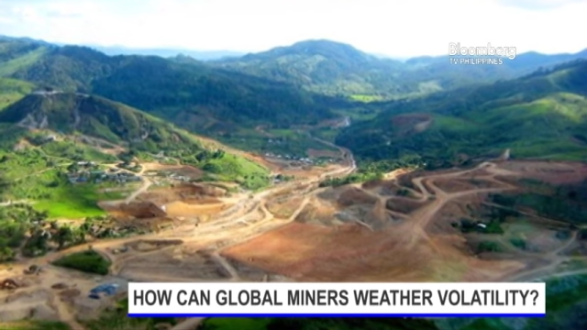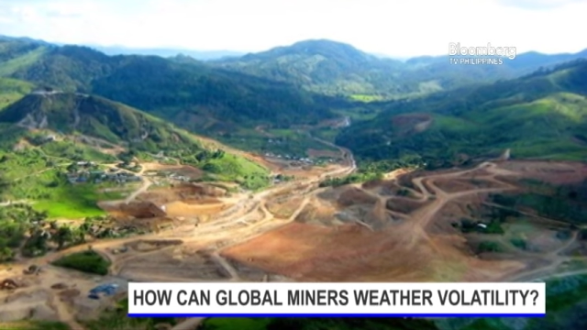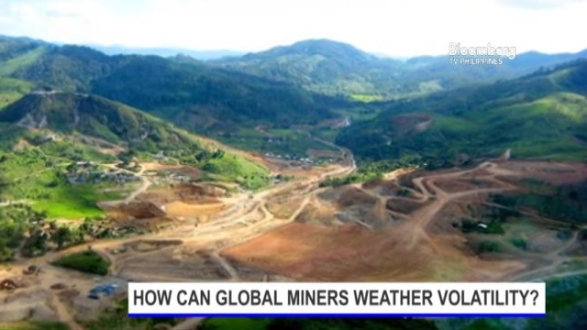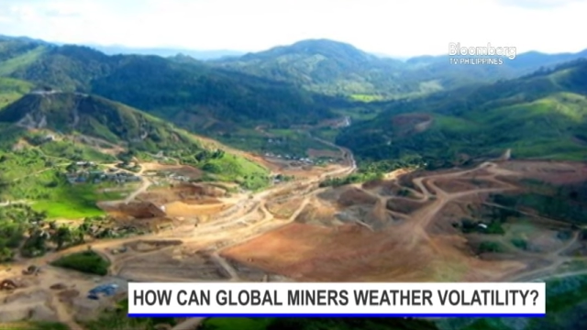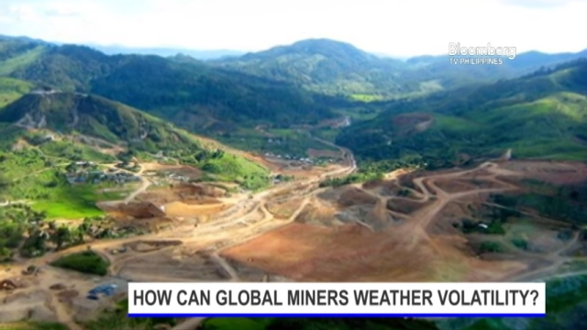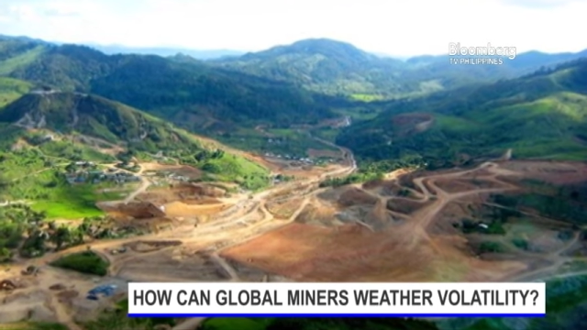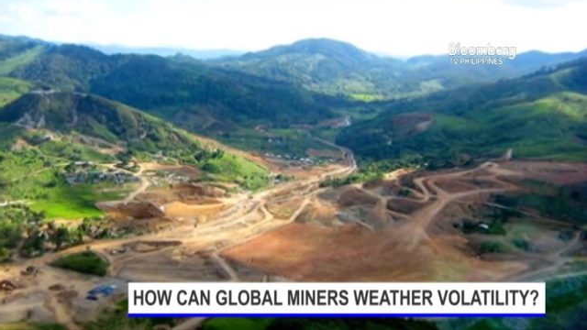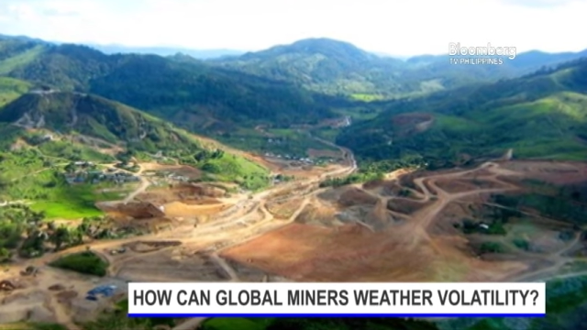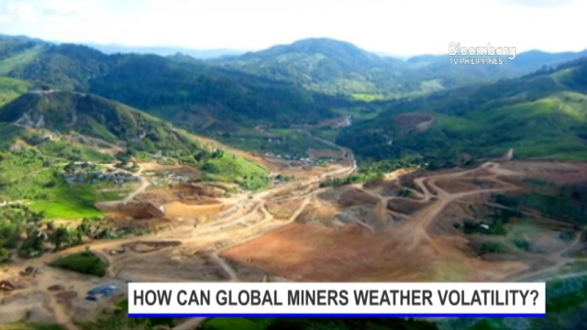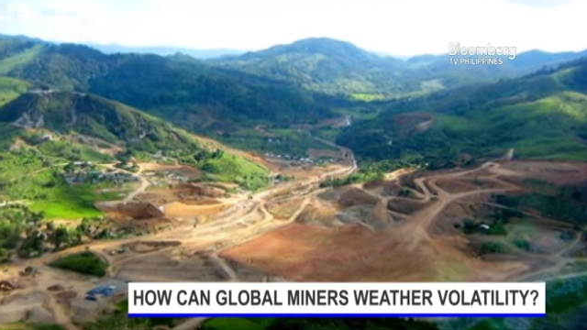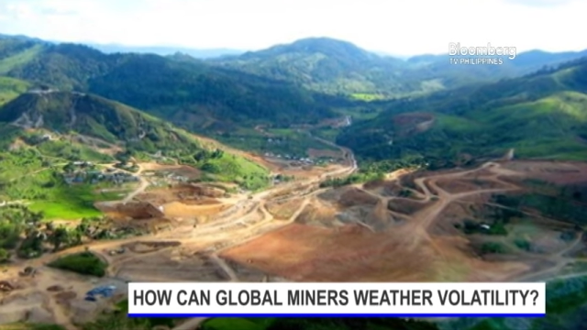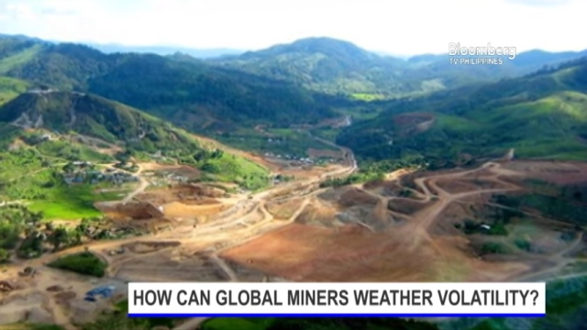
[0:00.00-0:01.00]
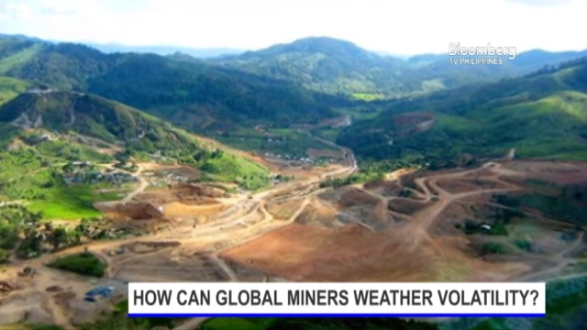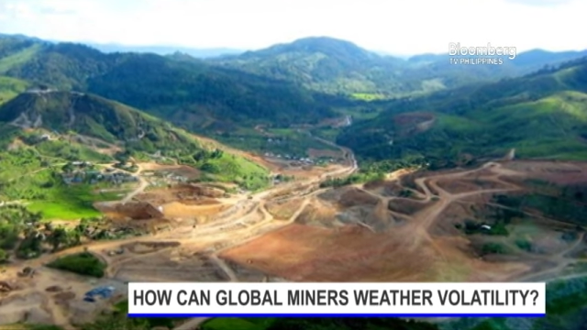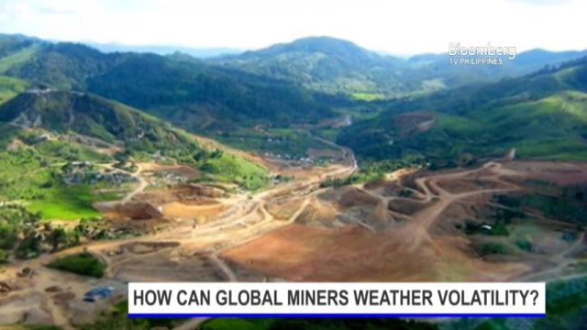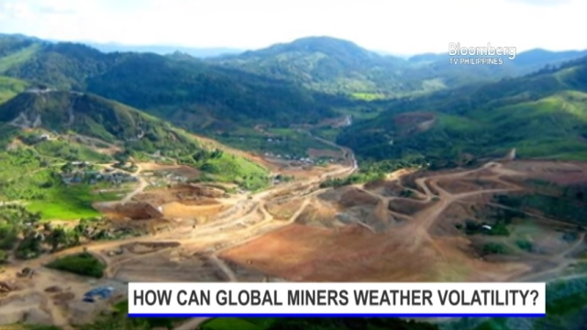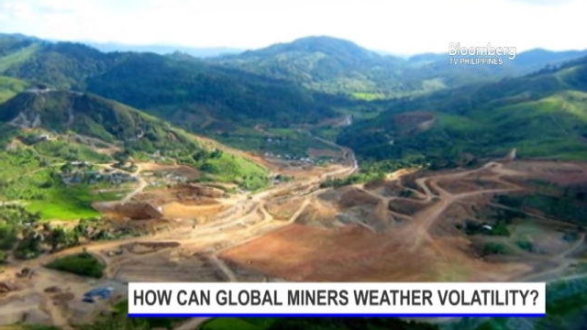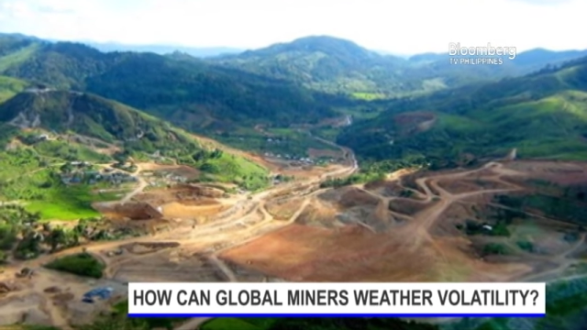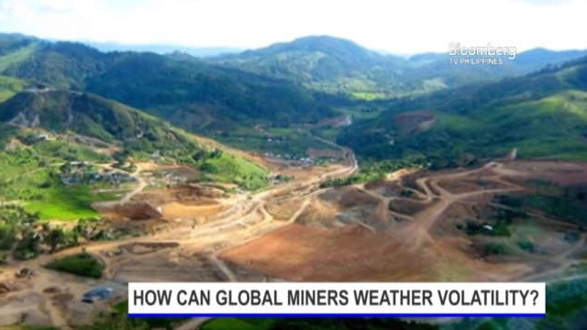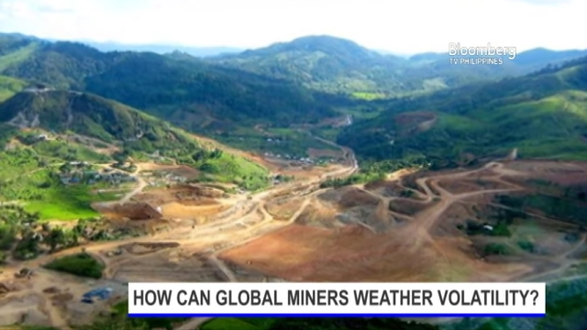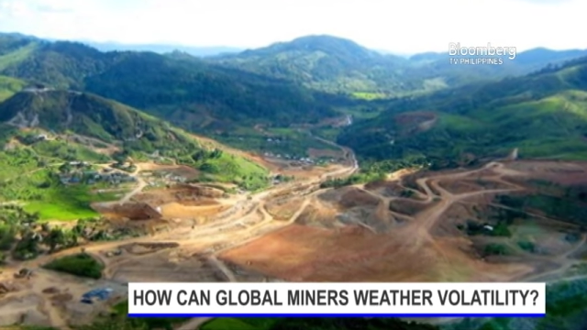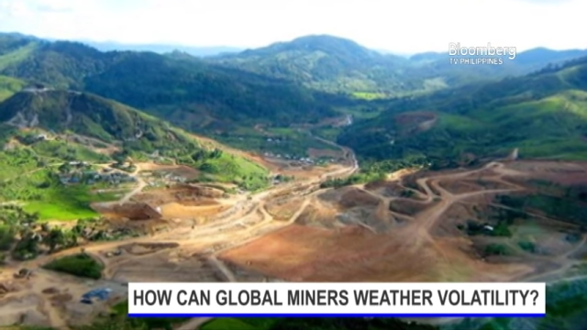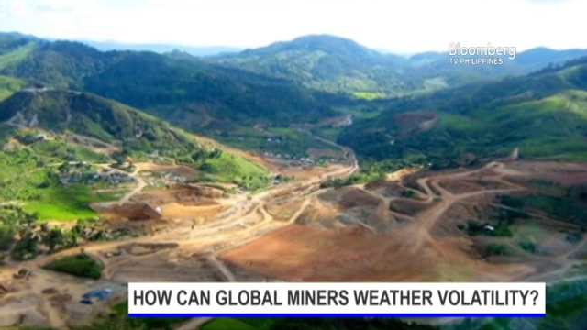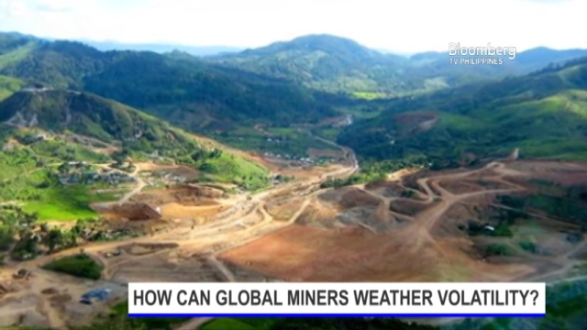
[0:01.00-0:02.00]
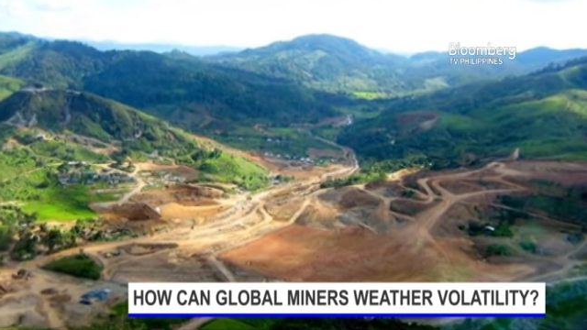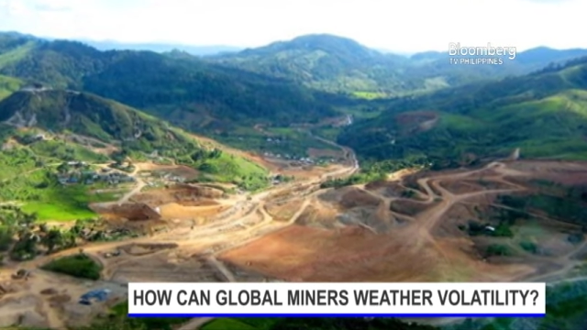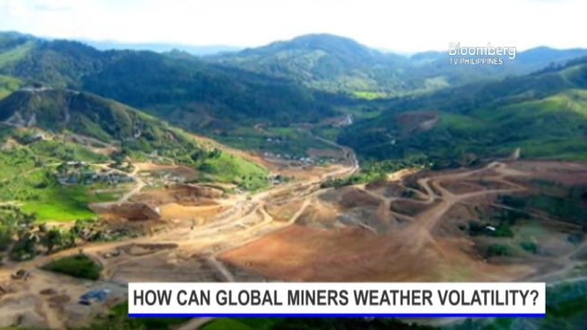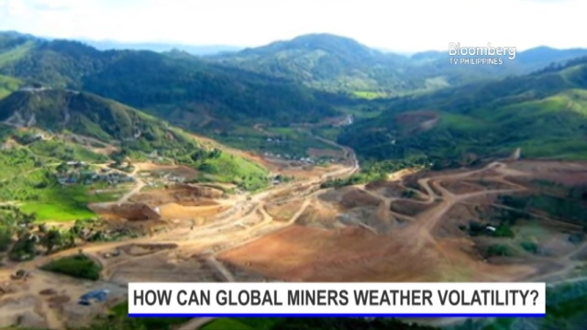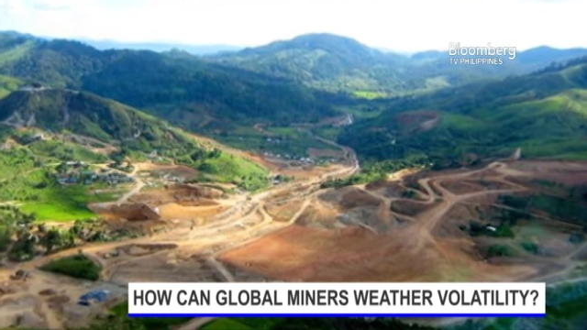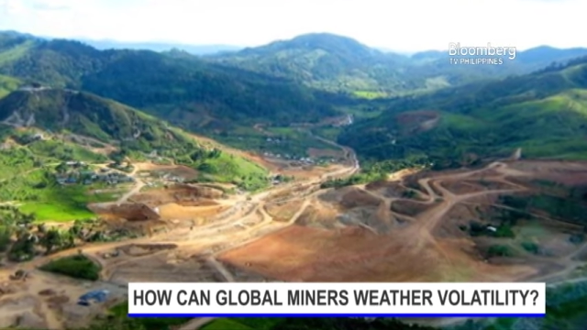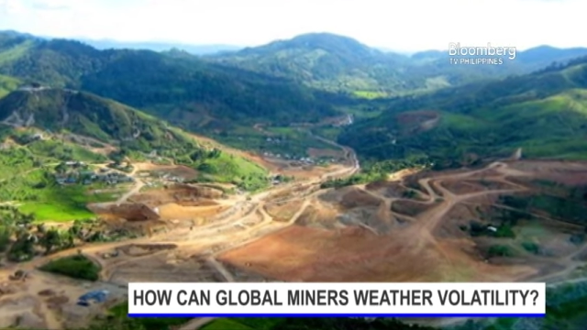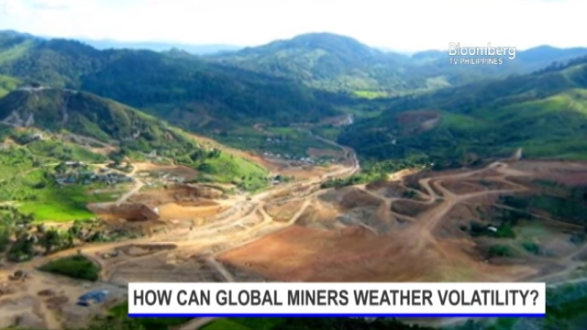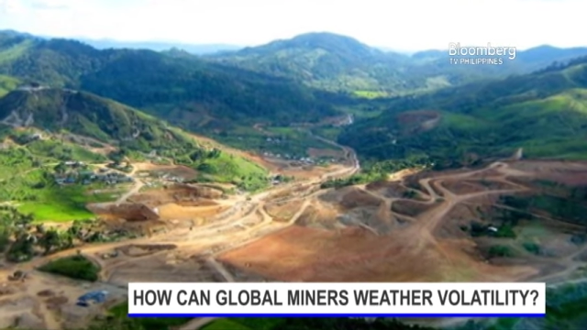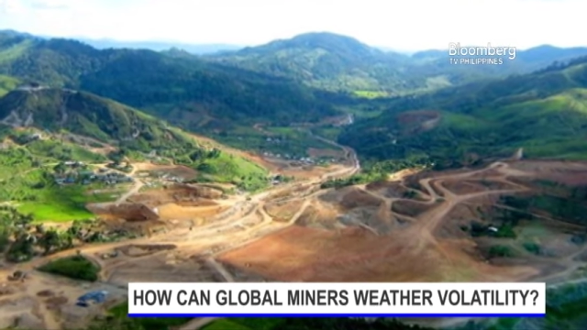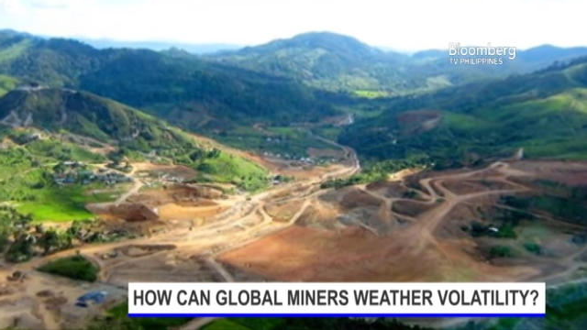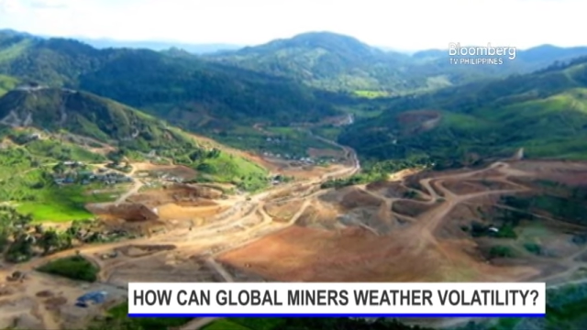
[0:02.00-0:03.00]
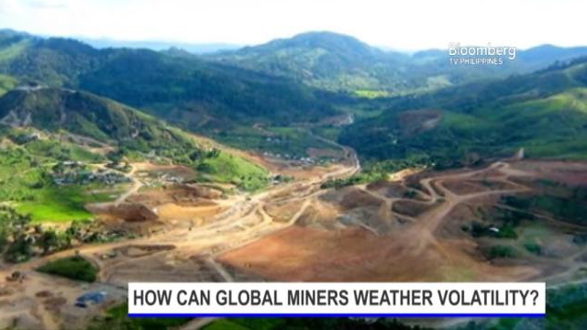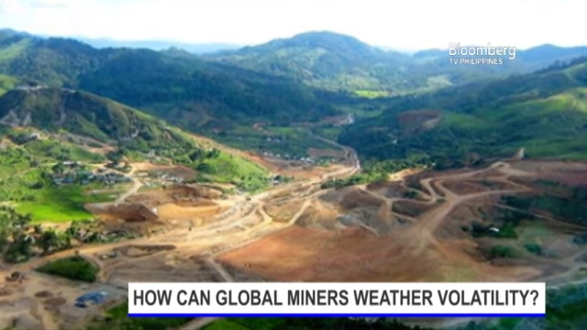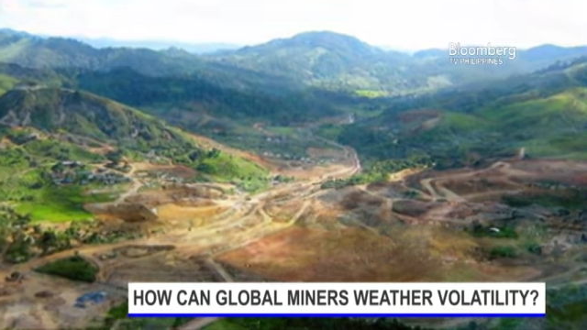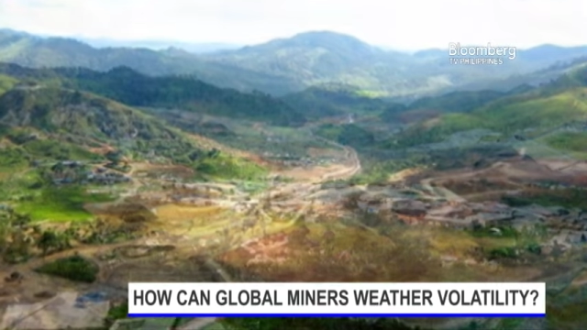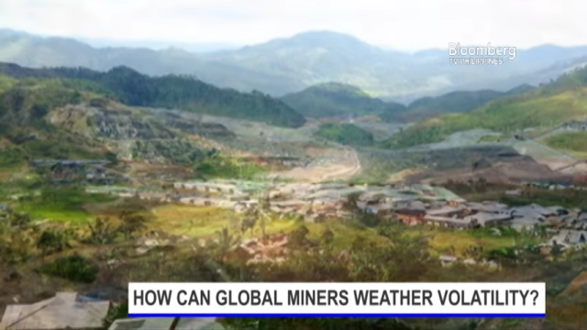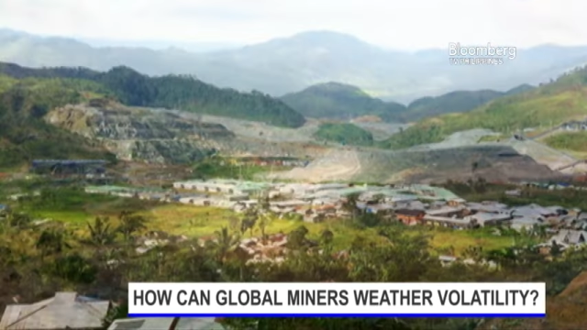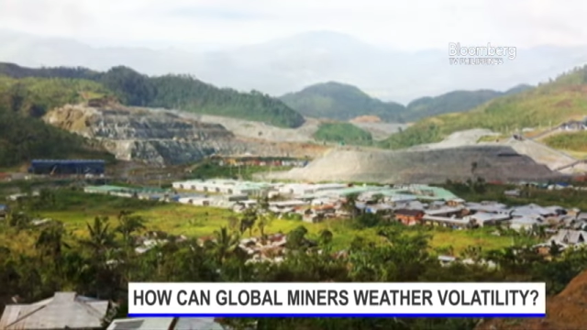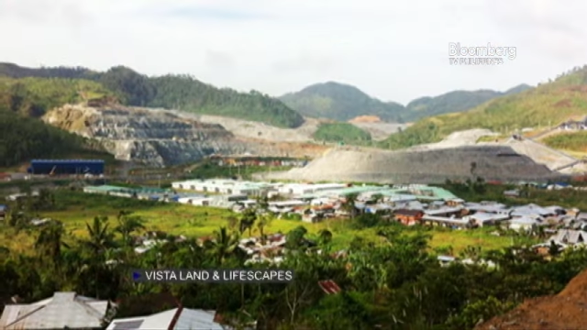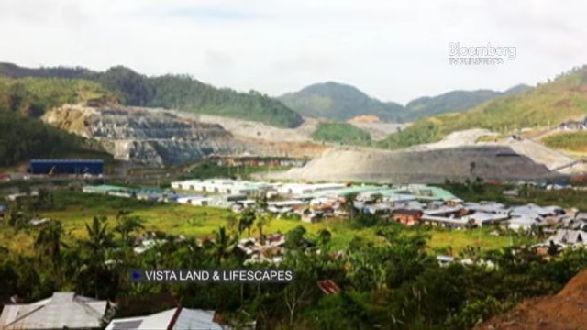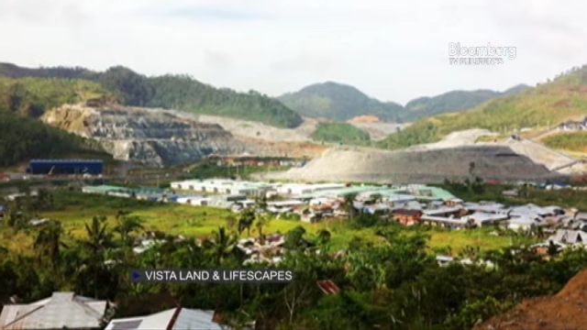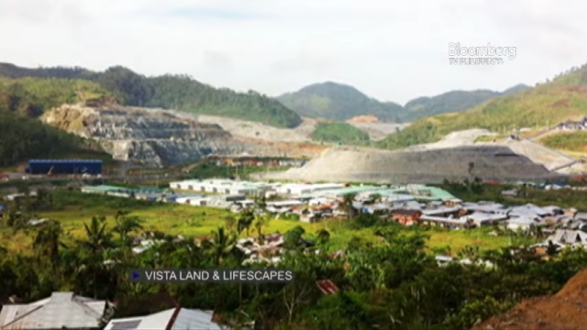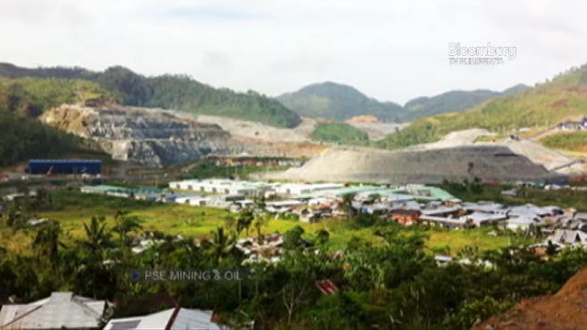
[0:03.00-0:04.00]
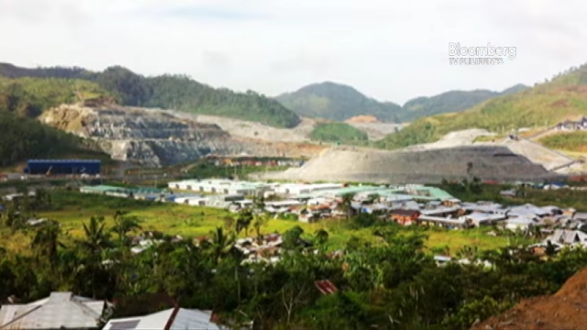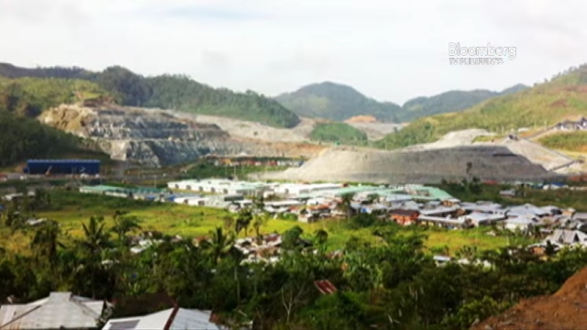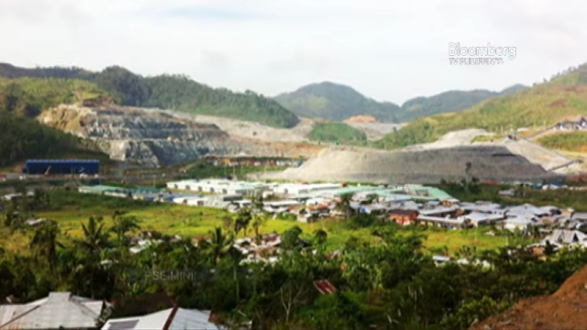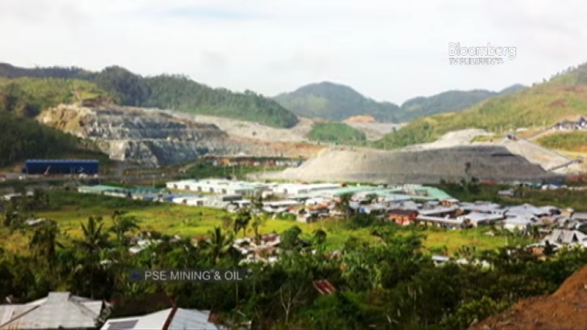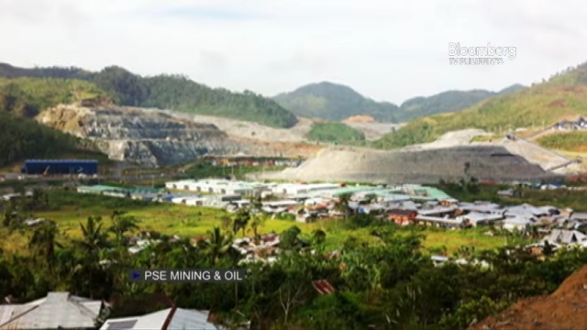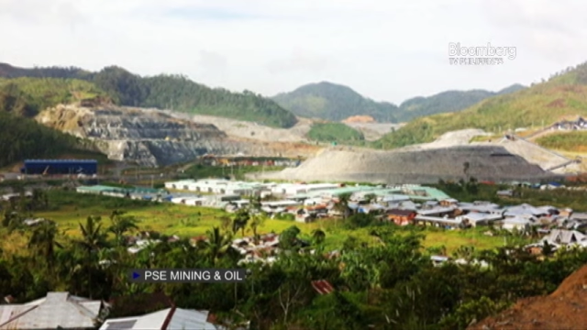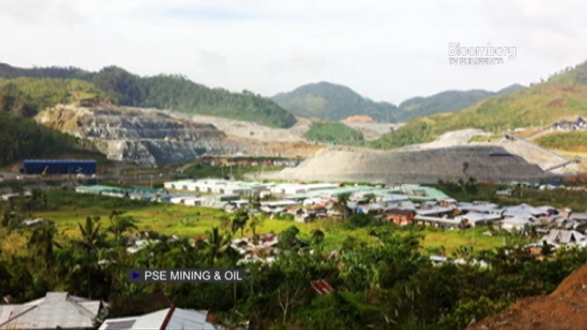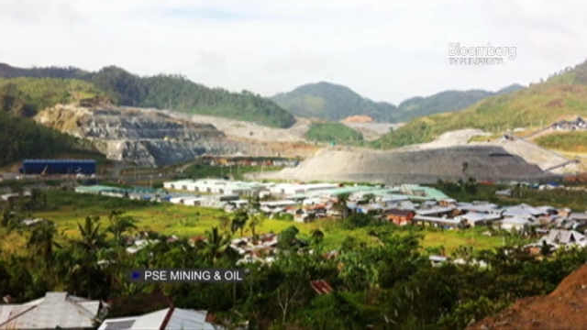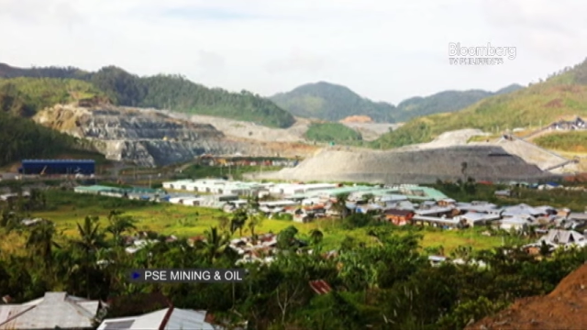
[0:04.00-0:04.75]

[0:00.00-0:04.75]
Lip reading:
No face is visible, so there are no lips to read.